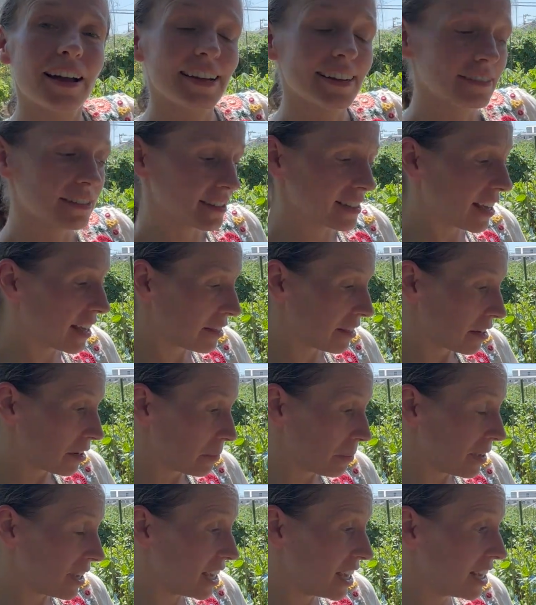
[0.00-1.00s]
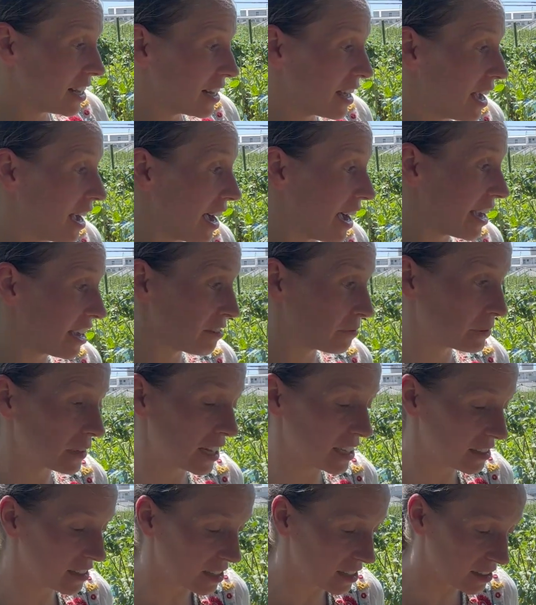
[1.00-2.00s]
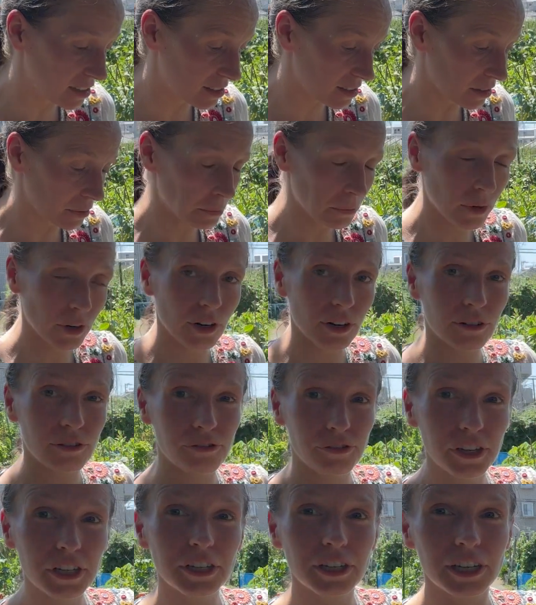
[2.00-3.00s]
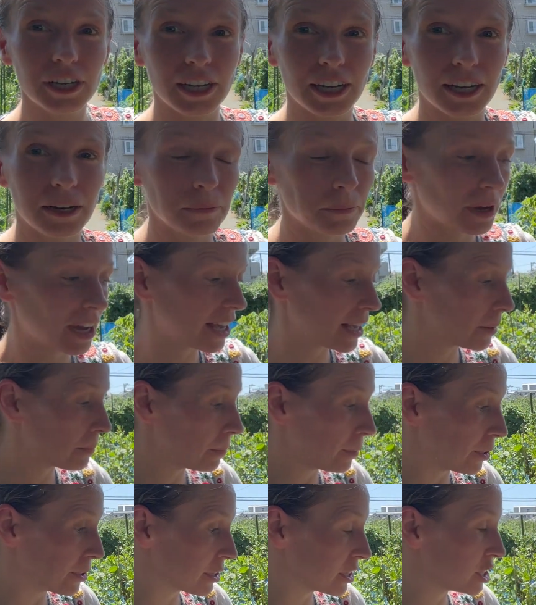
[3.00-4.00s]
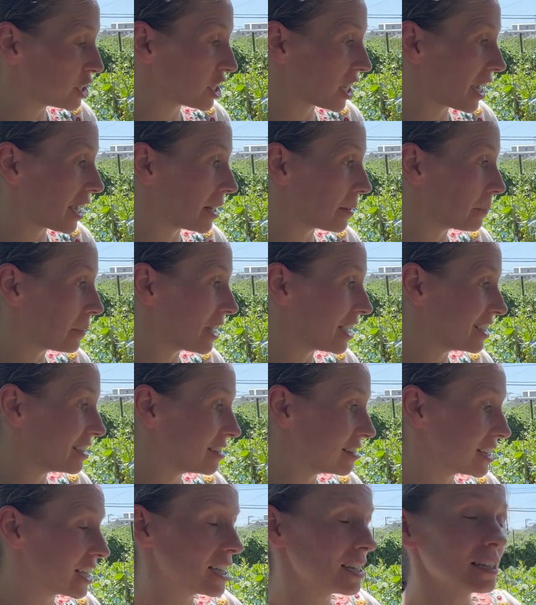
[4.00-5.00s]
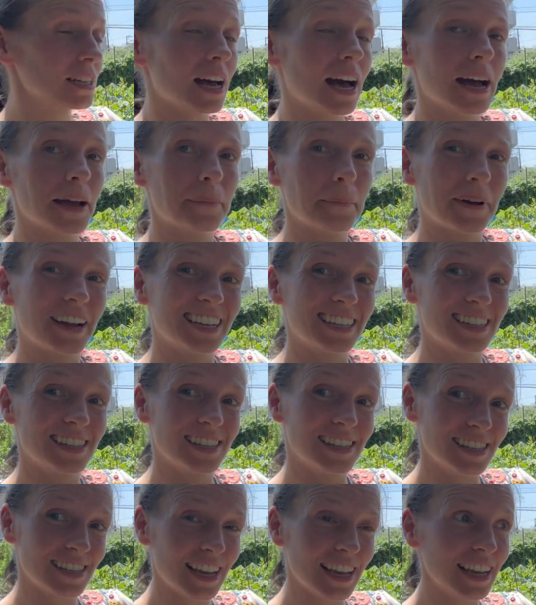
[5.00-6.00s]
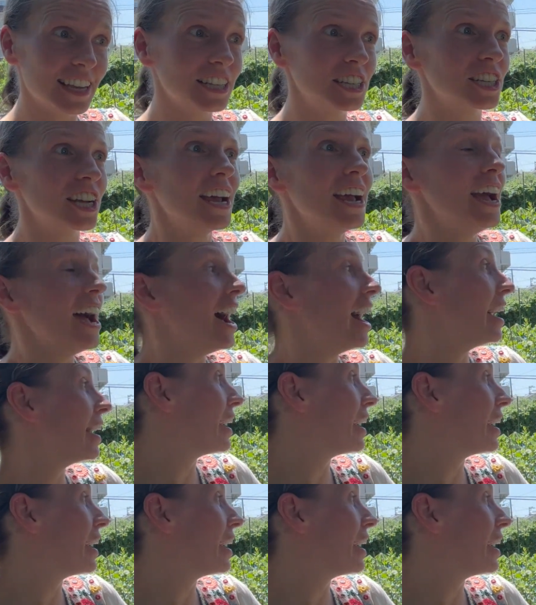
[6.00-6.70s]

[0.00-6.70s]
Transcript: Chrysanthemum in. I have planted some more filler in my borage and my dill and my sage, and